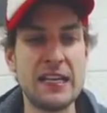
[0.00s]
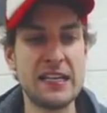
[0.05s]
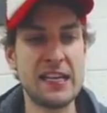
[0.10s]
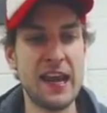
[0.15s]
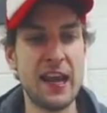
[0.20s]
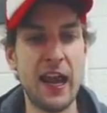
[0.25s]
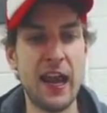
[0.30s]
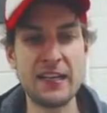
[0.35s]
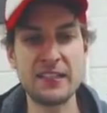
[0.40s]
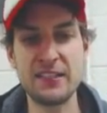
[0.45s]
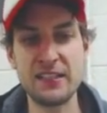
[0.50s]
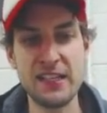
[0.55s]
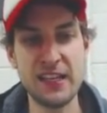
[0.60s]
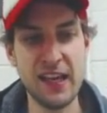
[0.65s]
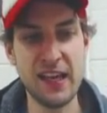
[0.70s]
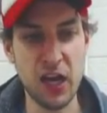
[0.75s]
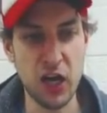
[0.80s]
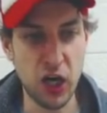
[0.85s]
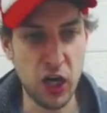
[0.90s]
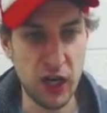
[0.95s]
No, I need to get it. I
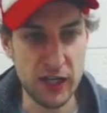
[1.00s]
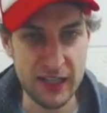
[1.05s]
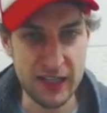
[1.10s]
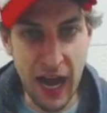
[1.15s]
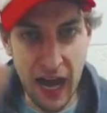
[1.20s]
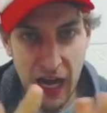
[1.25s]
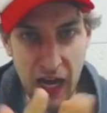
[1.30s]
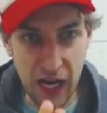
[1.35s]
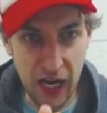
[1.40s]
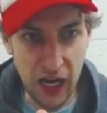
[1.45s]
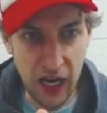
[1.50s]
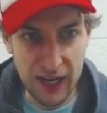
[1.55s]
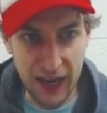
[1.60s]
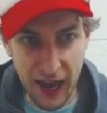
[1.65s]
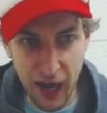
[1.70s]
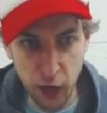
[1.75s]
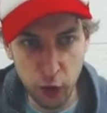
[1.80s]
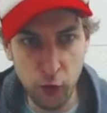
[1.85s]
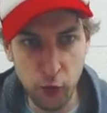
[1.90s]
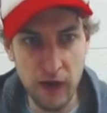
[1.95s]
just need to get not
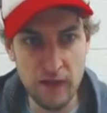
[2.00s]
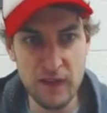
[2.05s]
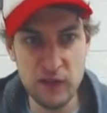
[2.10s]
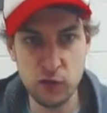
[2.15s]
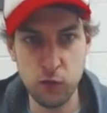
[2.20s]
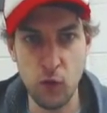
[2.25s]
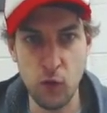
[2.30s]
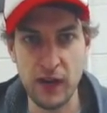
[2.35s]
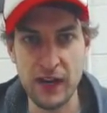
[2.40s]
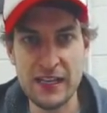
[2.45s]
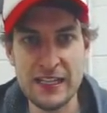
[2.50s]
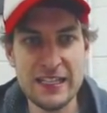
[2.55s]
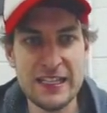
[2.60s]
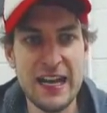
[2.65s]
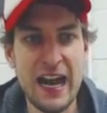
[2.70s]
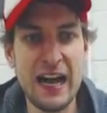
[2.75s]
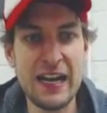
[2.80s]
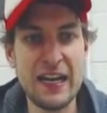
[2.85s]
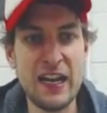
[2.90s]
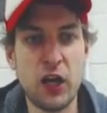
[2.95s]
a crit on this
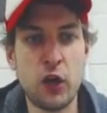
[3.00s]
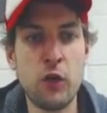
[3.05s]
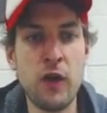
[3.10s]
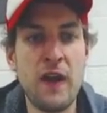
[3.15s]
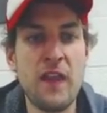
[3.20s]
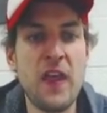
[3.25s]
one. I